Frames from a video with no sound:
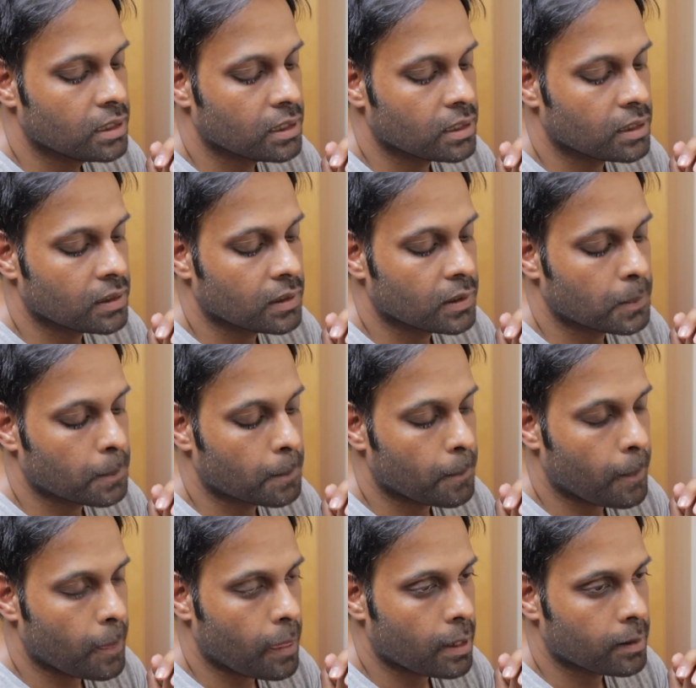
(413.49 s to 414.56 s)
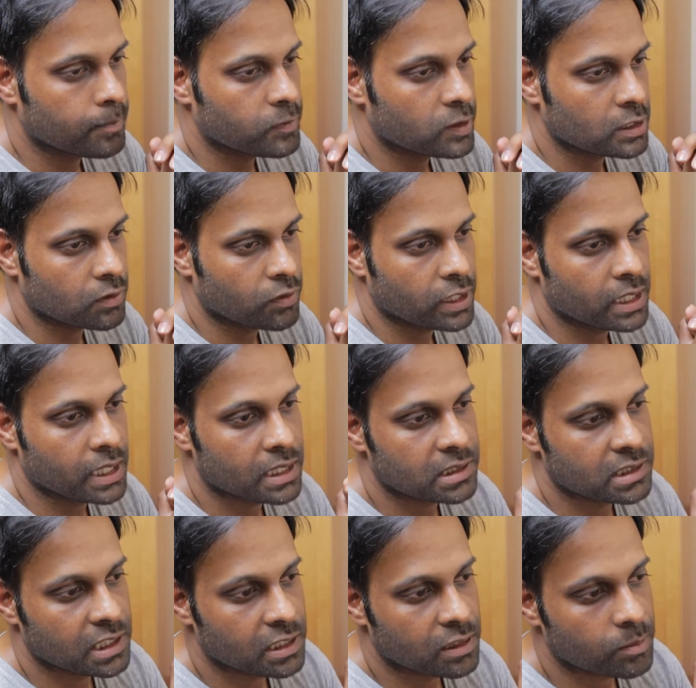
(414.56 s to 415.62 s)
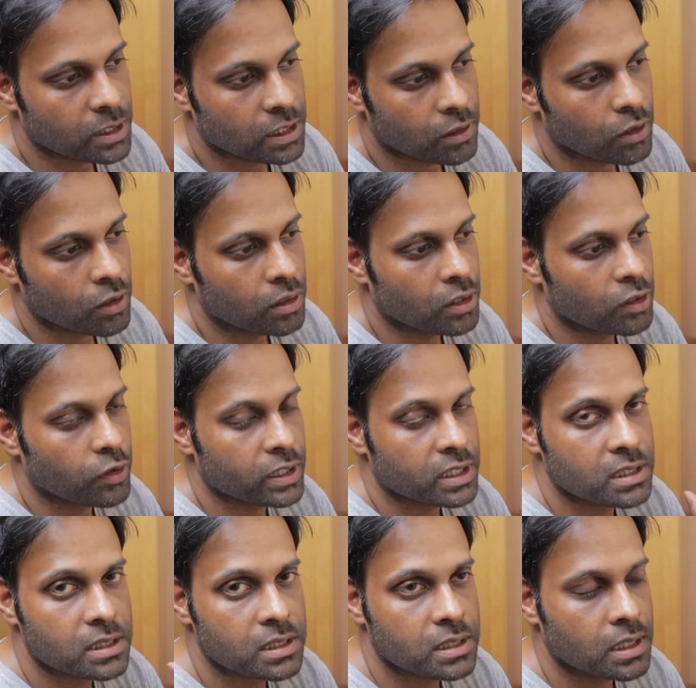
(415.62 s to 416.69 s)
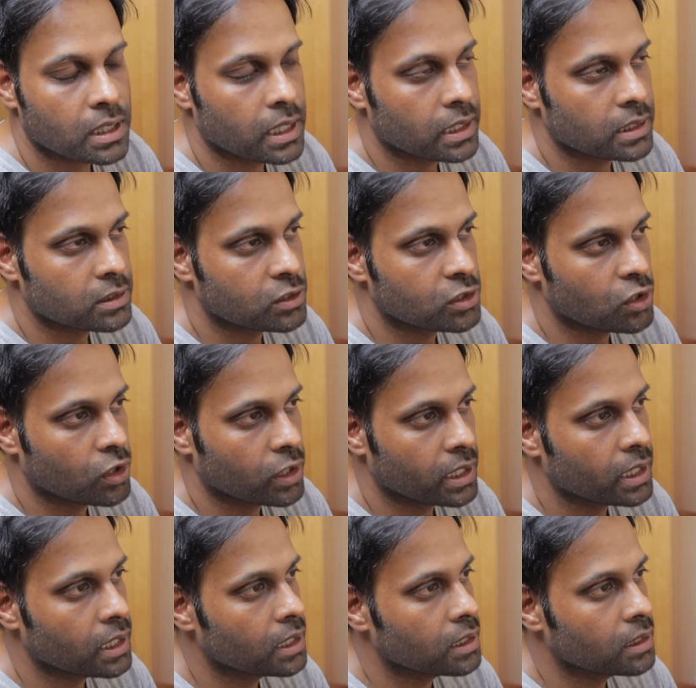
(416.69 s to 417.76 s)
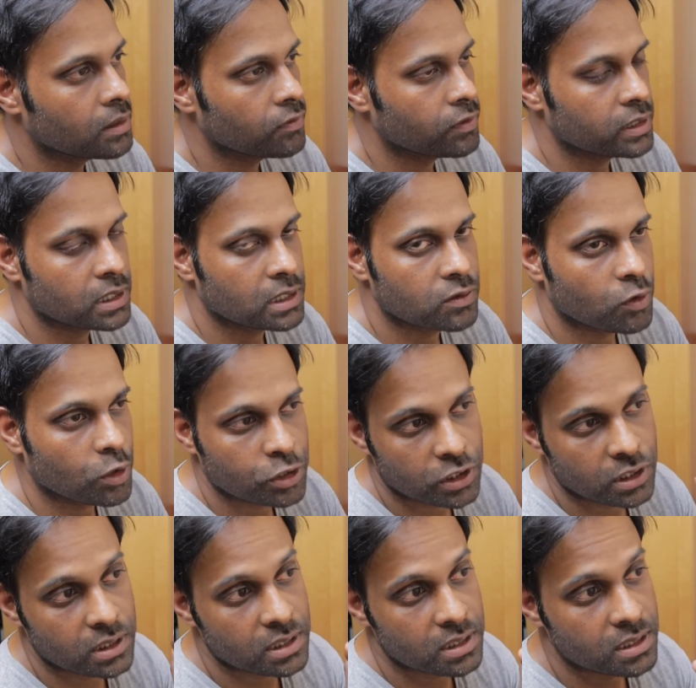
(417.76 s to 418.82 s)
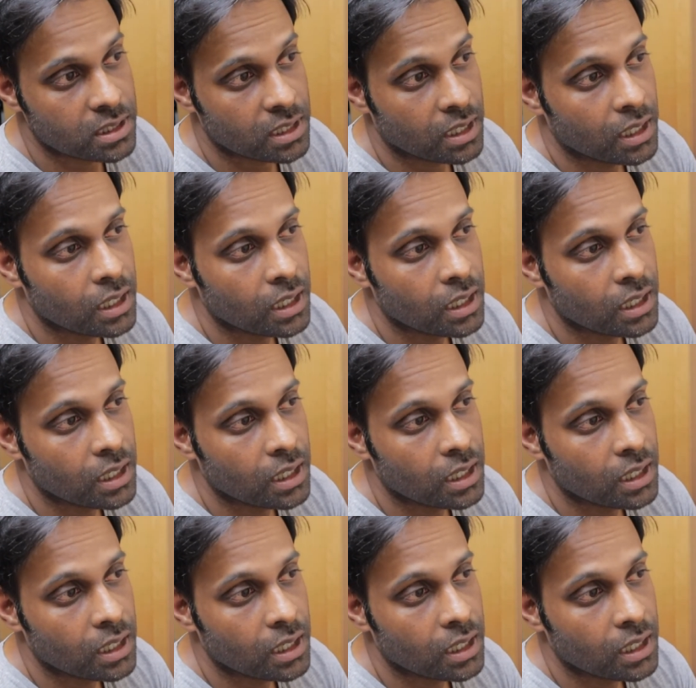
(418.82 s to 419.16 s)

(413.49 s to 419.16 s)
There's a very nice gentleman called Chris at Sonning Vintage Watches.